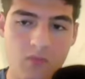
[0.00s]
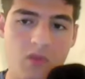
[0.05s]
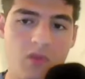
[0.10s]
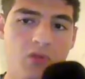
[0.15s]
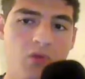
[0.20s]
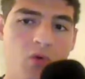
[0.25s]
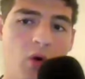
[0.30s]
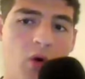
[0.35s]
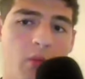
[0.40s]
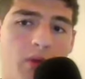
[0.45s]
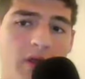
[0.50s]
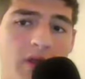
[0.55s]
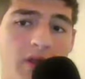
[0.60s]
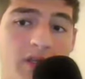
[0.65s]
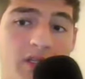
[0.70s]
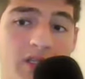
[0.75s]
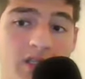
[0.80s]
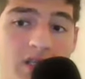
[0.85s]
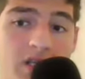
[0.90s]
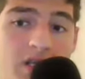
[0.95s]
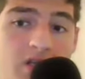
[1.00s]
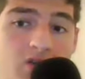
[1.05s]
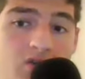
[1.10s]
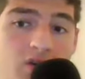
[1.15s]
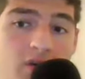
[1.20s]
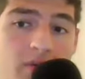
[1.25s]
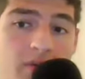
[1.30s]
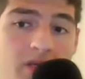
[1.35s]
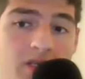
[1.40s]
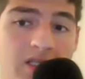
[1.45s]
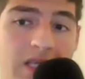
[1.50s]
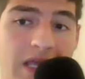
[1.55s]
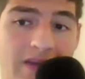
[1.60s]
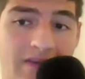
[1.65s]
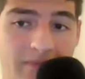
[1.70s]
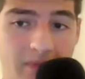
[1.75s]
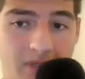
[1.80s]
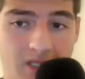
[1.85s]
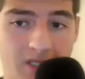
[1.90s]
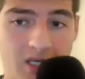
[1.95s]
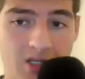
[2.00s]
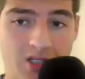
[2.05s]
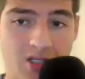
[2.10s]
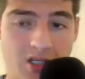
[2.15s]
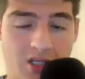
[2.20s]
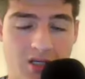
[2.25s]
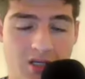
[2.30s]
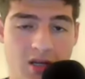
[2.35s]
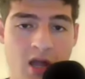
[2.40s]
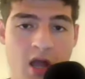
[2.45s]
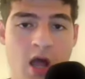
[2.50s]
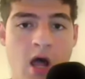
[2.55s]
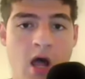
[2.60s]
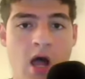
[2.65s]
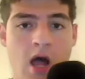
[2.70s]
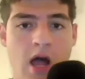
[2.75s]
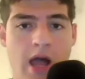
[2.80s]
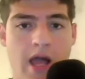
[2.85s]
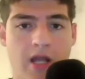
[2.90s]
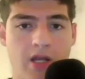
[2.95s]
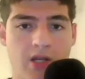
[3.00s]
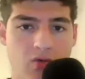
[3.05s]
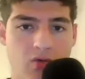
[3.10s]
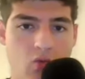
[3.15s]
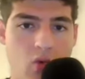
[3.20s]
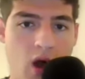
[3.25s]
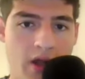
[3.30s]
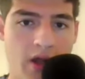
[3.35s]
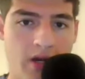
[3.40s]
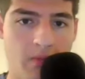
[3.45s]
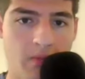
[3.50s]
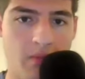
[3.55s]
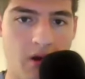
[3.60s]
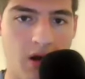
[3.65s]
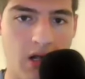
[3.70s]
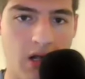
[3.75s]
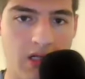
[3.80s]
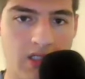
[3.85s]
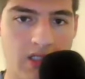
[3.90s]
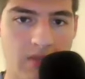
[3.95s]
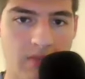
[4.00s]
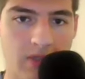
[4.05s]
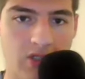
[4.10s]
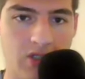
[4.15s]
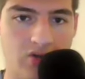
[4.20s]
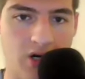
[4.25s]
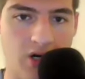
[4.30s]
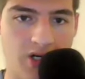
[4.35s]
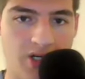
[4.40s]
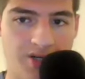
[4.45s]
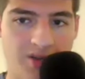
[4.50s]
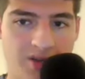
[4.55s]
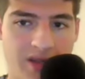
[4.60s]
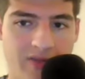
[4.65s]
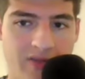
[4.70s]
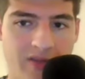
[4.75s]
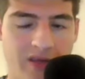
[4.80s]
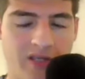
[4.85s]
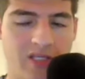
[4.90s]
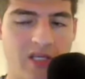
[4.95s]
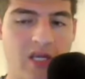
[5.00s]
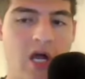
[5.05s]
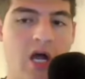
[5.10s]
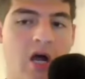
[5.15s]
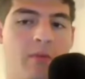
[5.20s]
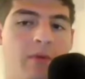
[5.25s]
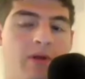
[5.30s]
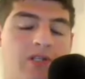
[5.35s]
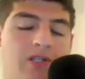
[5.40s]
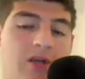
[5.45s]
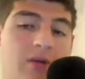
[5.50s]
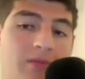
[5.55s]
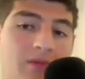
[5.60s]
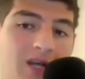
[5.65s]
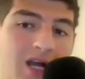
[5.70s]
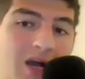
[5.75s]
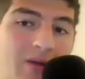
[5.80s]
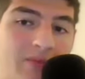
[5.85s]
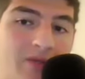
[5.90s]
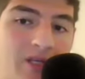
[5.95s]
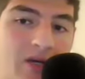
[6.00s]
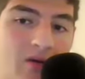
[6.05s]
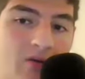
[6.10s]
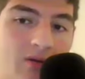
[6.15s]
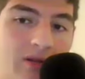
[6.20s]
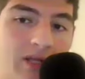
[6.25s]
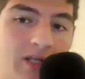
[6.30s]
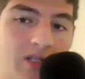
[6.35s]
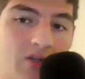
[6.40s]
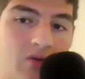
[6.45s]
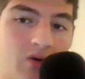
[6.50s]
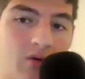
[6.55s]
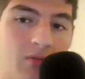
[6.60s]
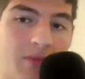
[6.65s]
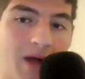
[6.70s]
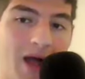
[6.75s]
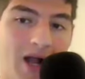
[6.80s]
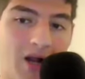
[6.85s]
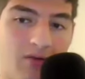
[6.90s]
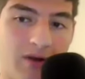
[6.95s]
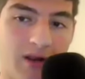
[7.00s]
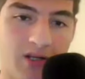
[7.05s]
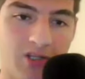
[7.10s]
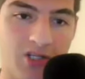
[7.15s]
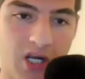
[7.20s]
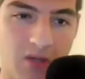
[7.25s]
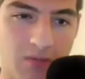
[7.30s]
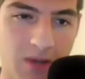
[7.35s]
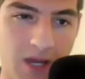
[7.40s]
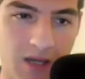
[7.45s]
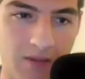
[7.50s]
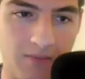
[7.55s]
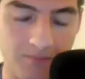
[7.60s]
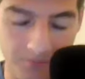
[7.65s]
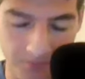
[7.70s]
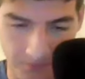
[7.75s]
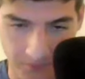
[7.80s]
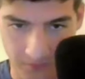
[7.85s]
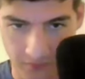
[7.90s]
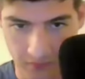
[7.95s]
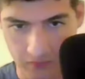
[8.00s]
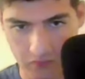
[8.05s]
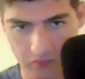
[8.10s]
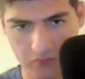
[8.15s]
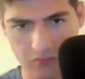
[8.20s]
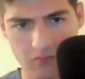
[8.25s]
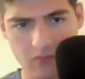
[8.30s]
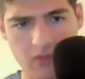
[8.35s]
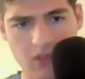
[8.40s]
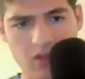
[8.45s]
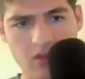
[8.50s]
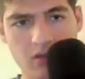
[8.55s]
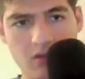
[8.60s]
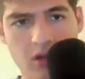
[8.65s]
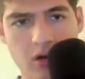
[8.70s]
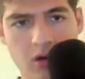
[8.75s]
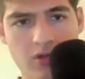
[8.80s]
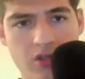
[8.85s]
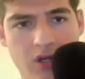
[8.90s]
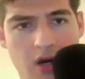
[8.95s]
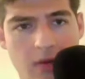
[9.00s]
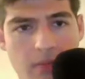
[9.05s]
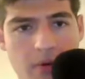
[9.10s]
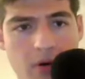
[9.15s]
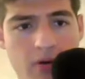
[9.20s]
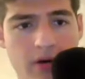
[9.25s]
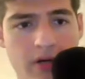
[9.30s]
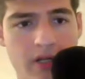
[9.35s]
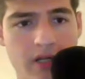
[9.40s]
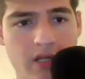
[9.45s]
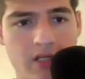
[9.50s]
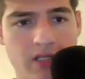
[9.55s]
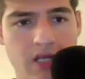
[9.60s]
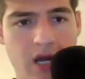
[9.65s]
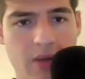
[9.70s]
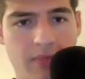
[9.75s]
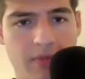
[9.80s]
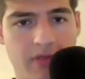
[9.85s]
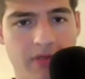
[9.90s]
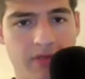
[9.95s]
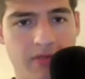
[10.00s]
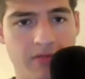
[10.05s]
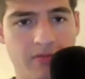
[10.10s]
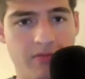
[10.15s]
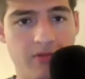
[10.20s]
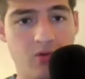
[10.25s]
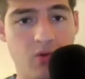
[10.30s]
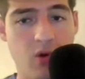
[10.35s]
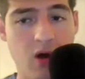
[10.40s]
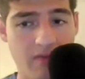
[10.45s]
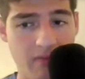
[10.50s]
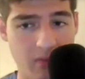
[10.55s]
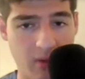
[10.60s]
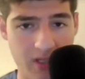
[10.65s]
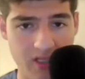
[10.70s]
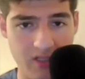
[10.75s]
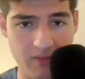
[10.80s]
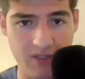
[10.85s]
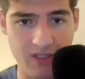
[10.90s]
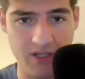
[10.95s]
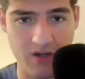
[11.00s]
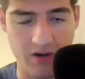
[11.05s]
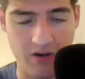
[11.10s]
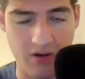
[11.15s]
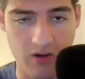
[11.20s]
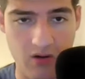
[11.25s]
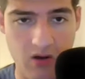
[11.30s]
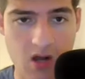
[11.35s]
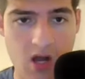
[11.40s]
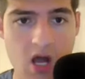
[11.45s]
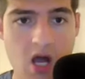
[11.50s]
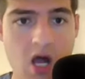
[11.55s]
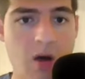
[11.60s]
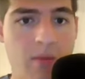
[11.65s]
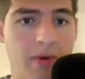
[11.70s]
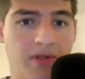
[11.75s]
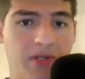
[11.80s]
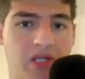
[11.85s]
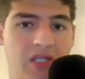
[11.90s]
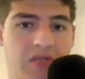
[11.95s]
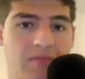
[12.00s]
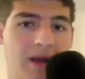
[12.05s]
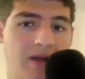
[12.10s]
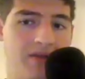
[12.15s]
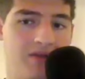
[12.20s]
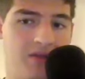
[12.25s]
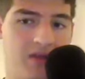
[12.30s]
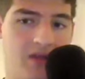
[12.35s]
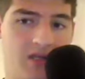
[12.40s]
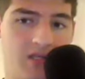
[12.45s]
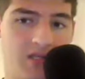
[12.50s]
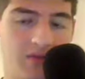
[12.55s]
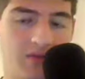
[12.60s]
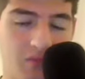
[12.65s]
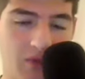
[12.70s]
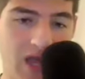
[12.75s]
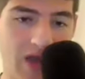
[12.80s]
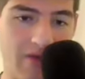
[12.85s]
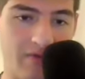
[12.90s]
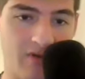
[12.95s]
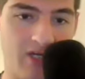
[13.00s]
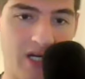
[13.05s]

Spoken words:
Normally, this is an extremely safe position, and you want your pawns to be structured like this, but sometimes it will lead to a back rank checkmate. Notice our opponent is up 12 points of material, but despite this, we have a